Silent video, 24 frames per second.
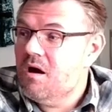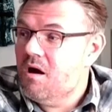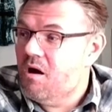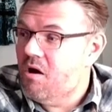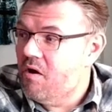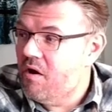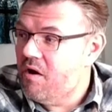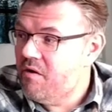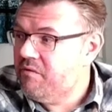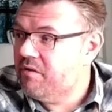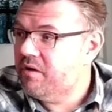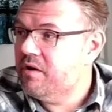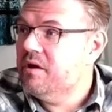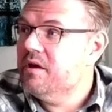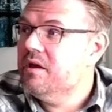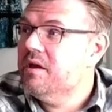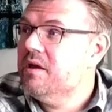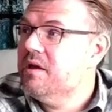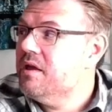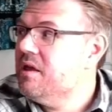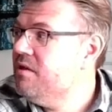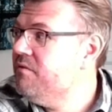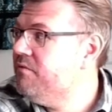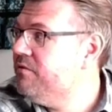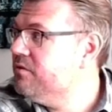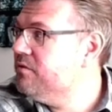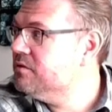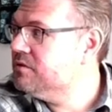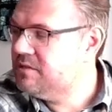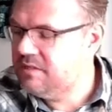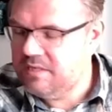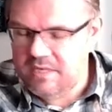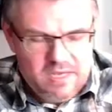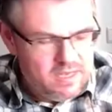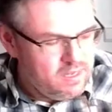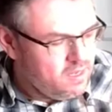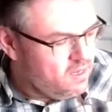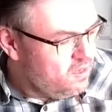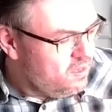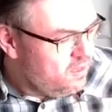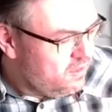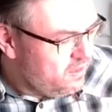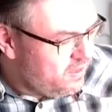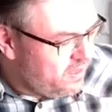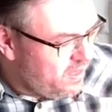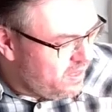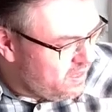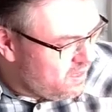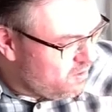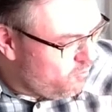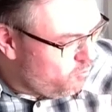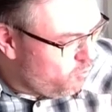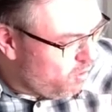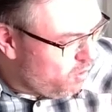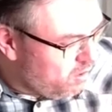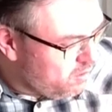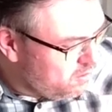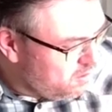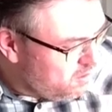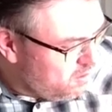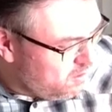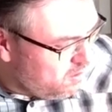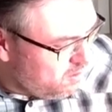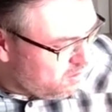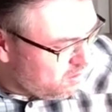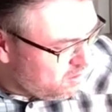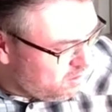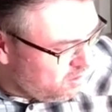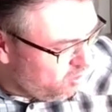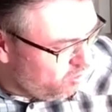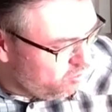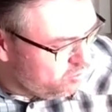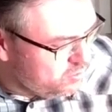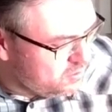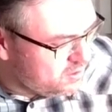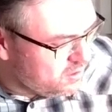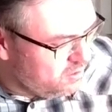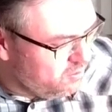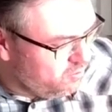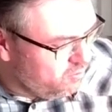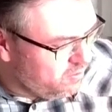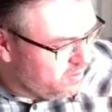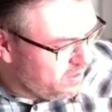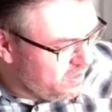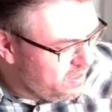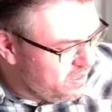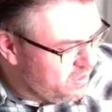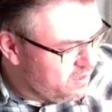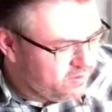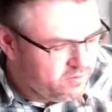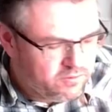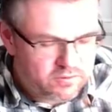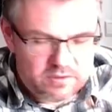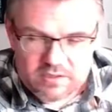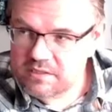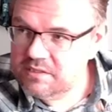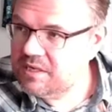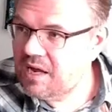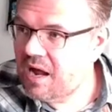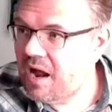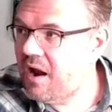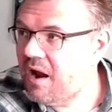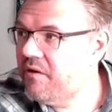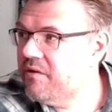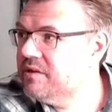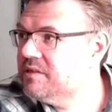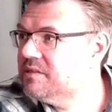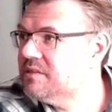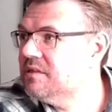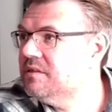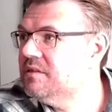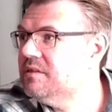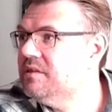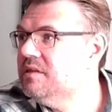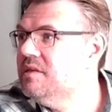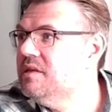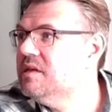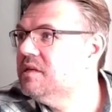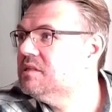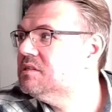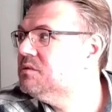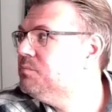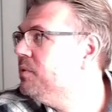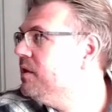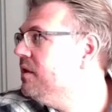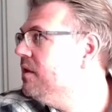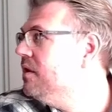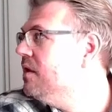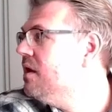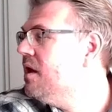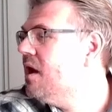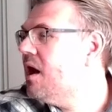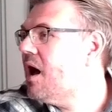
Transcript: However, if you see, take a one closer look here to this RX and TX pin.